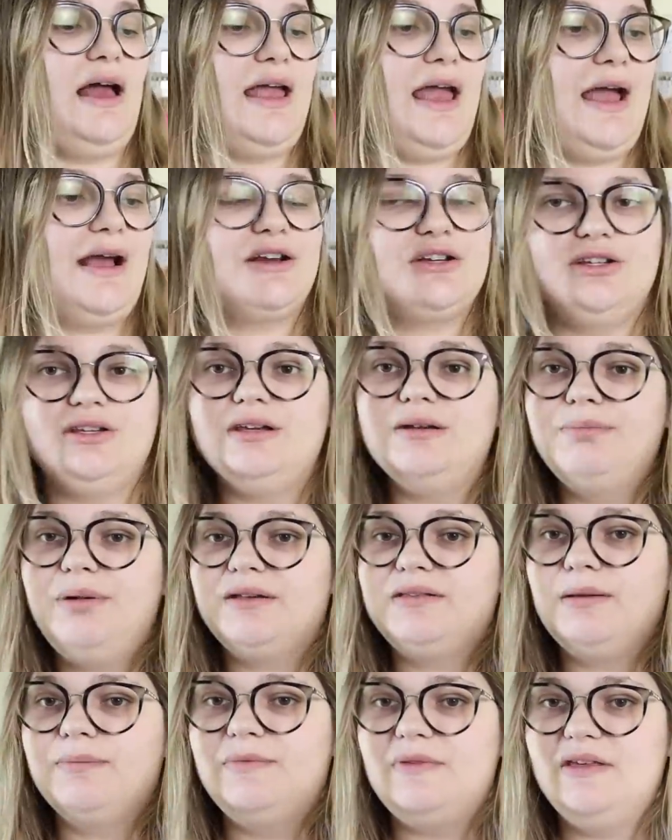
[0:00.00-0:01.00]
I actually
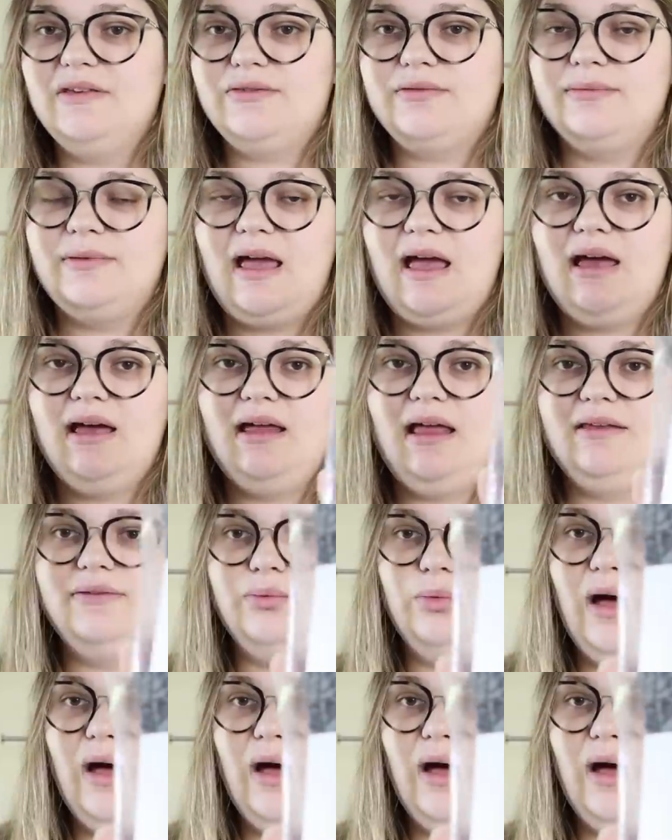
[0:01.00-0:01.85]
picked up this from that as